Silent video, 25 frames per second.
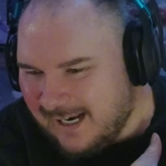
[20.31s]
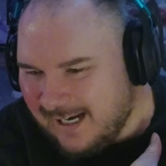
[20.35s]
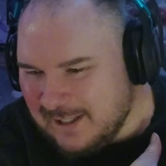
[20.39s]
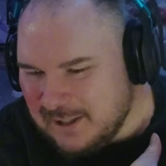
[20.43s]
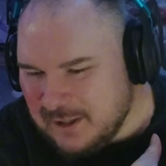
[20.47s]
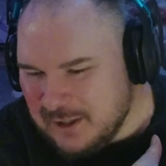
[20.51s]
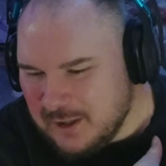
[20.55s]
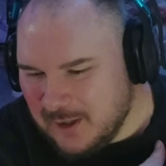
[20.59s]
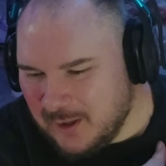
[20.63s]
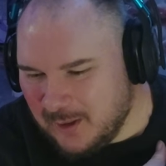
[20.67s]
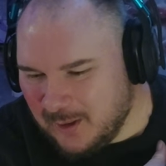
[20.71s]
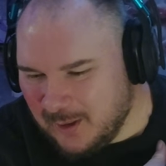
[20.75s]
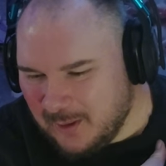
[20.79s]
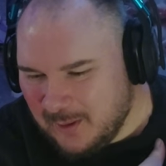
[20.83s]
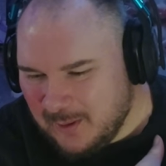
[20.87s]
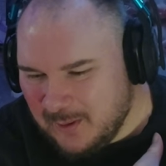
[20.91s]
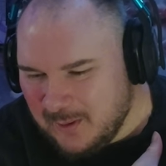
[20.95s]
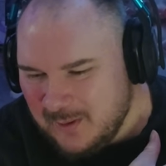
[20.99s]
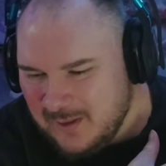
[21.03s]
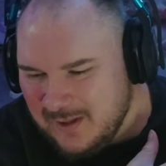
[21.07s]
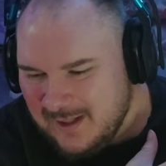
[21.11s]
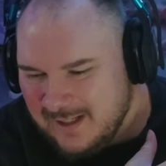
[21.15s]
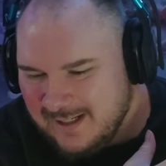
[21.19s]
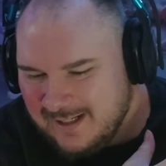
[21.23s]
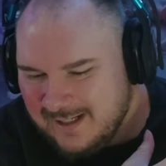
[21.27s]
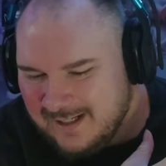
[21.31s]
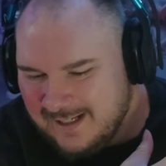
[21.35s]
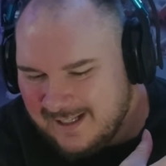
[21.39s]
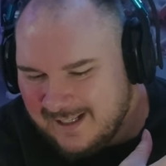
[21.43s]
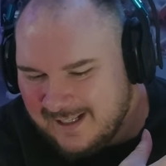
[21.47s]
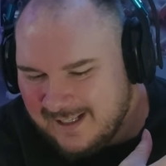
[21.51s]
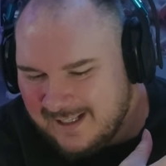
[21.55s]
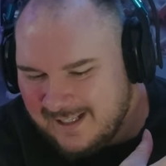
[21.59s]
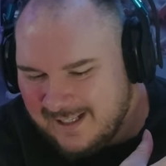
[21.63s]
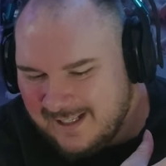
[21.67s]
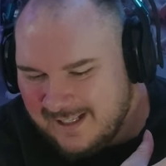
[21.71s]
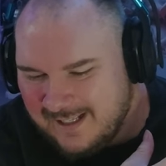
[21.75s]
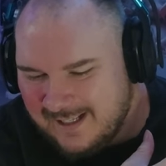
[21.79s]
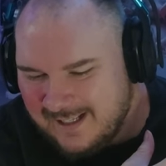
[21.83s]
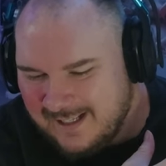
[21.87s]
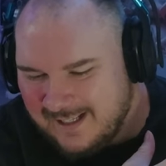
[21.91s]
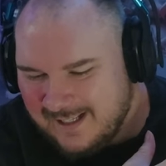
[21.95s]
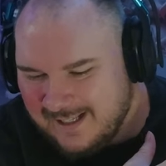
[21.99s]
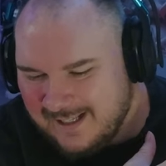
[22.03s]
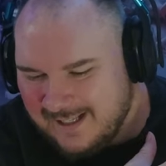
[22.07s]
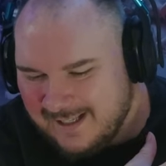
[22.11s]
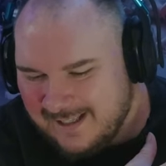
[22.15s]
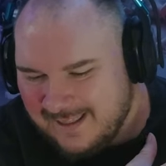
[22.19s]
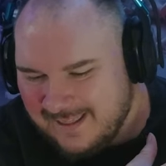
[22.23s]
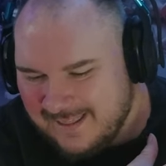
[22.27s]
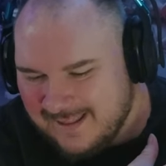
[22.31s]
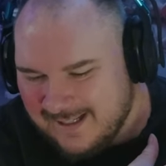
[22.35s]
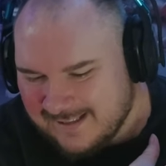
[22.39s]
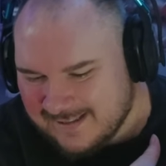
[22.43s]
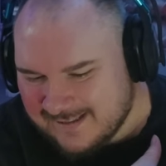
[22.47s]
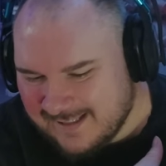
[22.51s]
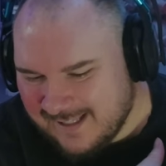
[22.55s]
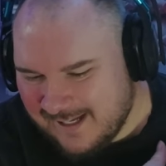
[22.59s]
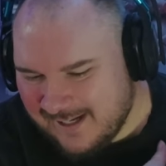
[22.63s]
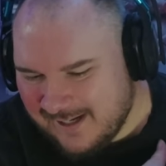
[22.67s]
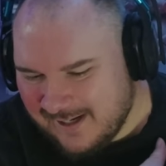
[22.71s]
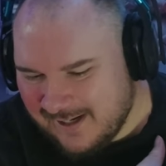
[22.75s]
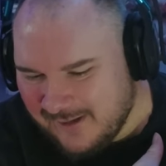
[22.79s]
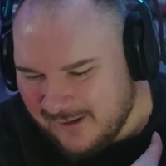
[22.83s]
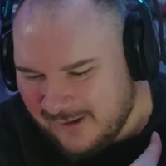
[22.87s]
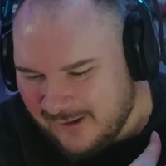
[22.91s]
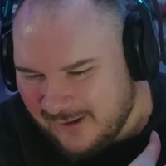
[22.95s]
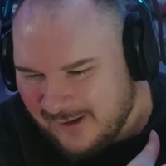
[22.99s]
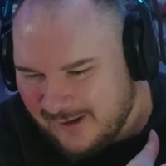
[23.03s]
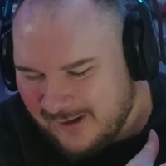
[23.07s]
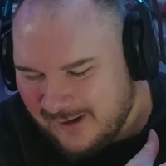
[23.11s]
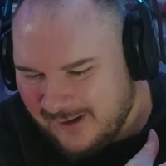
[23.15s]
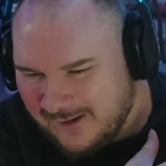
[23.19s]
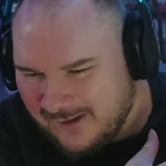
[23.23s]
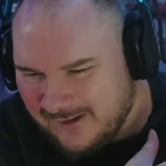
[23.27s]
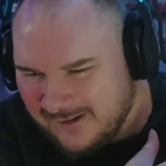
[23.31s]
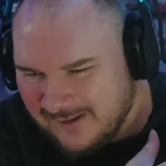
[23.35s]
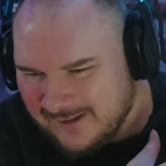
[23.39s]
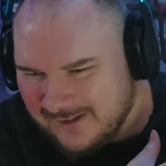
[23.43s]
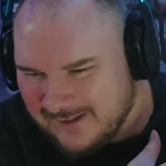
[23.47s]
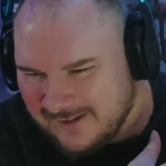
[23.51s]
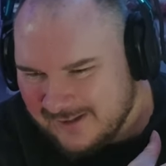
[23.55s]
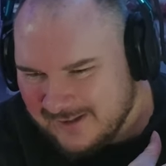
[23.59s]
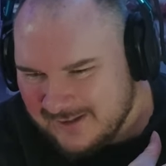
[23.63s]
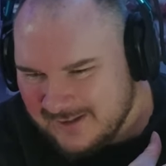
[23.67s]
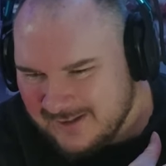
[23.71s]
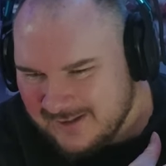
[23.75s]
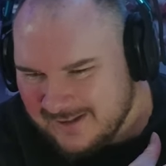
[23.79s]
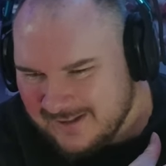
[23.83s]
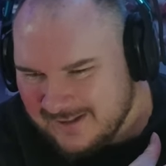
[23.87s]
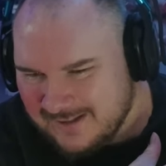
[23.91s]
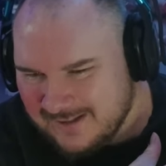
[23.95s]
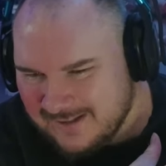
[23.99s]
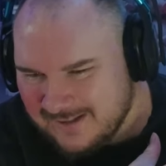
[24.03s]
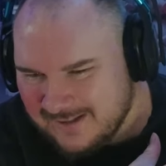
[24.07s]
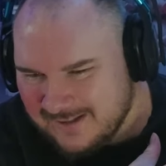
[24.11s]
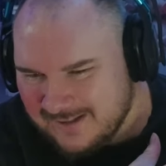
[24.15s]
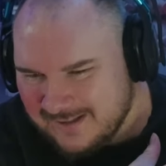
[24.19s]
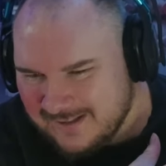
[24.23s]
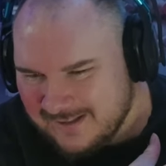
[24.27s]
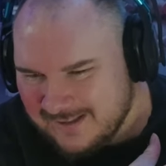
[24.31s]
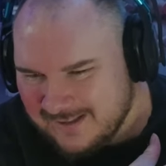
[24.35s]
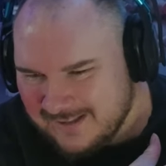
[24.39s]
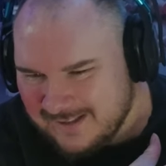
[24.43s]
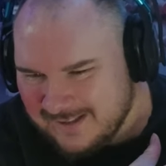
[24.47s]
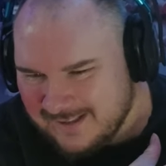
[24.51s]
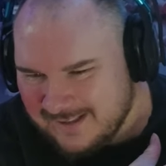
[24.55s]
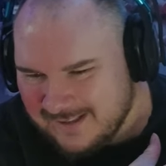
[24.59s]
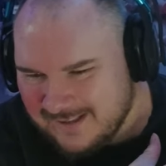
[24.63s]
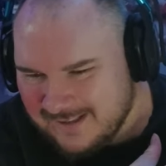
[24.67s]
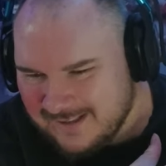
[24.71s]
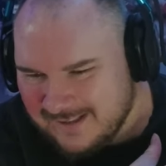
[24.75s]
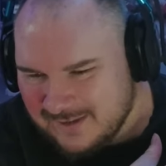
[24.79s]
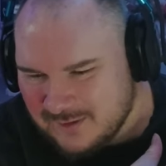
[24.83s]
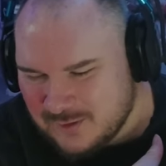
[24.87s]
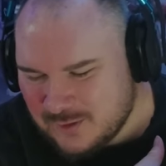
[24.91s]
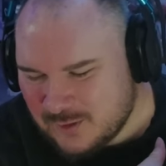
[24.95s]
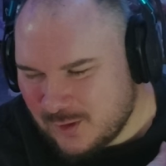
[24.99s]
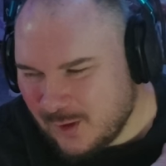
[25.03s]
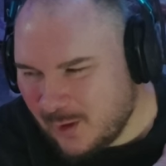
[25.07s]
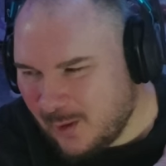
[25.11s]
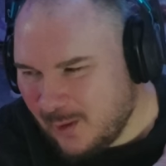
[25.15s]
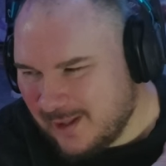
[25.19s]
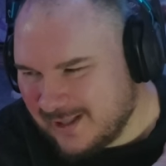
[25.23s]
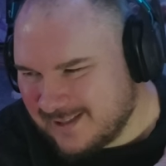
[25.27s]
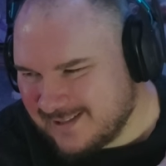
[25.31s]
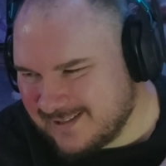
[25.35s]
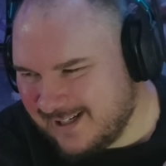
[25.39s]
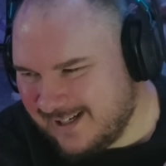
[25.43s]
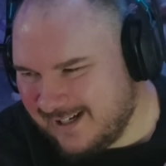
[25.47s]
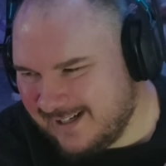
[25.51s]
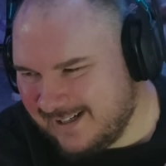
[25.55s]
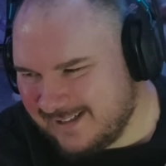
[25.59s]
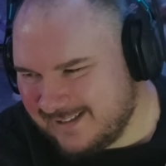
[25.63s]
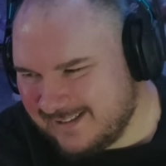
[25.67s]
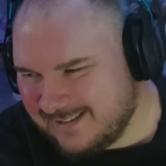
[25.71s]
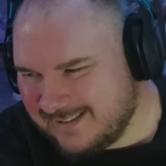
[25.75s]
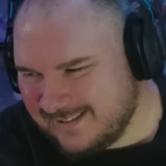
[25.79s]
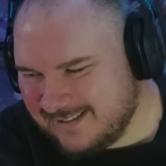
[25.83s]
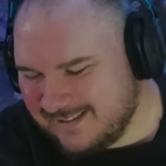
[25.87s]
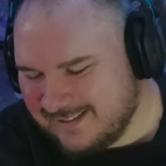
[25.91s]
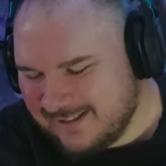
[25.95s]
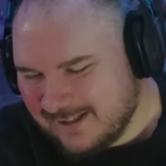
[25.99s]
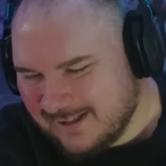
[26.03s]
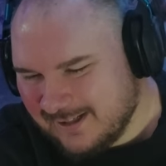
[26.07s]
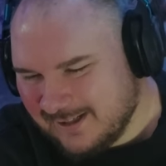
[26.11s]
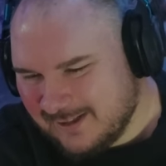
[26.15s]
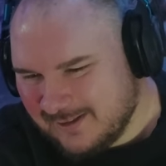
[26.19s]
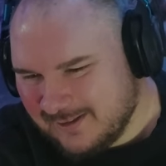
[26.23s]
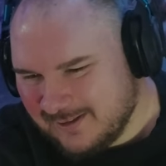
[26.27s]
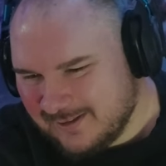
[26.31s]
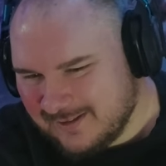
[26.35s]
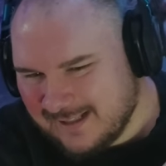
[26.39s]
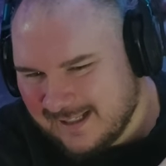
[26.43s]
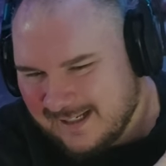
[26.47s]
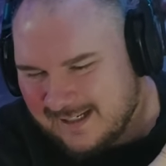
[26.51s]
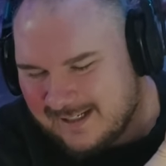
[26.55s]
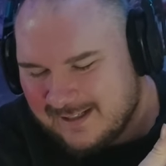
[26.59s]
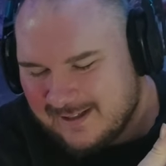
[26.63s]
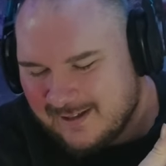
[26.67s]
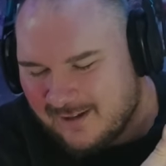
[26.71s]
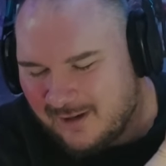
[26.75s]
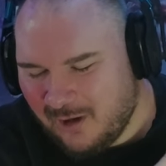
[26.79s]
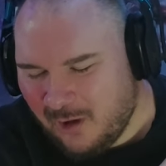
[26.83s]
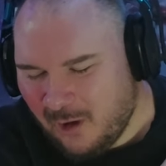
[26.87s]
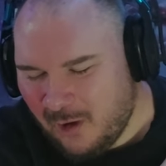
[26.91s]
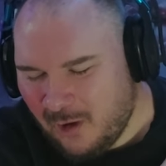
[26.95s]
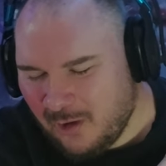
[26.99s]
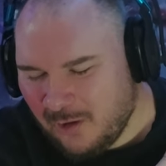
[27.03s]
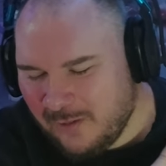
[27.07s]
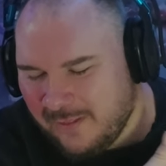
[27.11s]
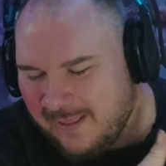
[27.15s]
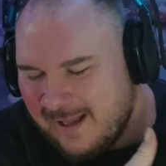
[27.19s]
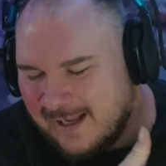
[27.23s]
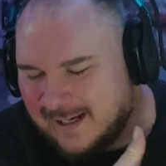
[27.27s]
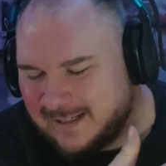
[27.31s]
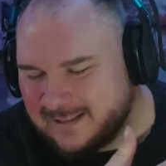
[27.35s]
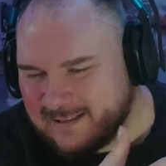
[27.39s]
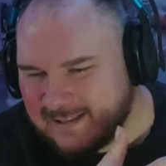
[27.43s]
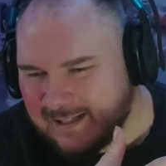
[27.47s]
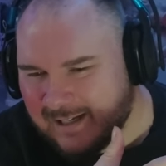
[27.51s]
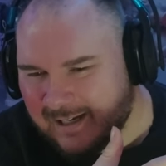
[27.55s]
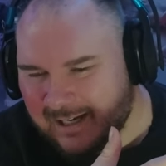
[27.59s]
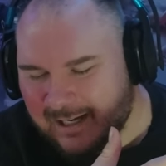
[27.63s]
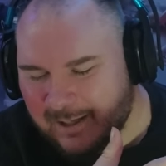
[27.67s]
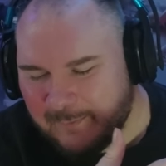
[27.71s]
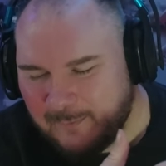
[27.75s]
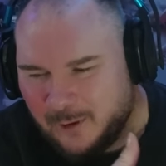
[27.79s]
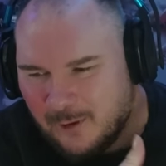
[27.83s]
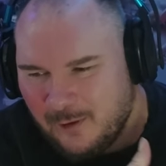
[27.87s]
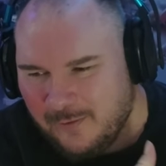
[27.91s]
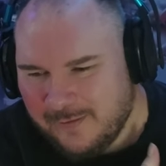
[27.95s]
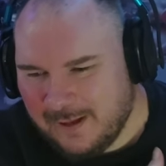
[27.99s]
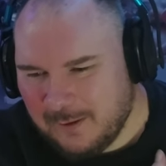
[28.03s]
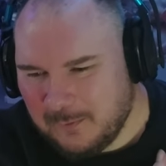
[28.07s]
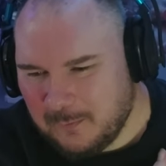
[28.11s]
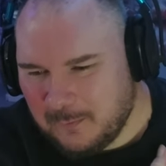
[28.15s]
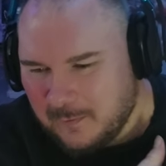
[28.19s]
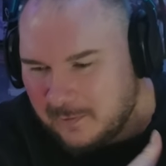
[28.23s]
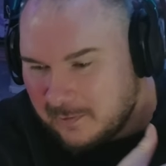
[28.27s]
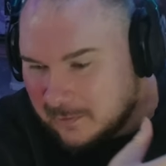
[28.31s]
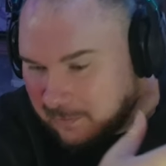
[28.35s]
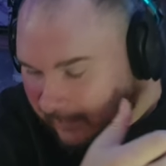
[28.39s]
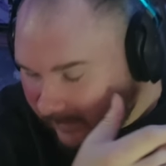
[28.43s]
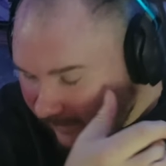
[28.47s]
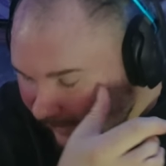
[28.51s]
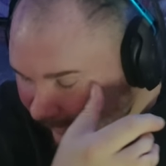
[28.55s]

know that they are so excited, like all that time, all that work,